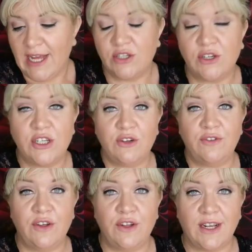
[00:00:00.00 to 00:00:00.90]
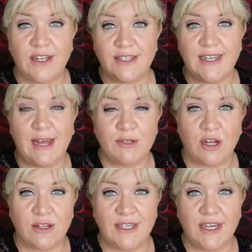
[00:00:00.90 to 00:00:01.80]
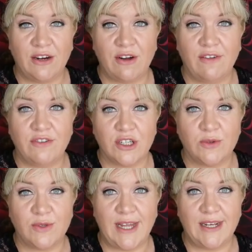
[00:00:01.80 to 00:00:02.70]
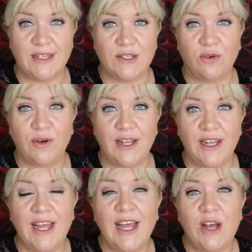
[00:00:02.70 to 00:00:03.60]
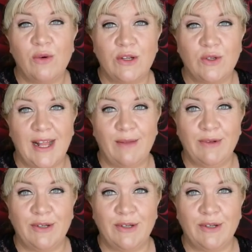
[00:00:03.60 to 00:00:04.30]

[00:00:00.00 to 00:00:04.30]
So I'm going to do a few little snapshots here of Joshua taking his oil, which will help you to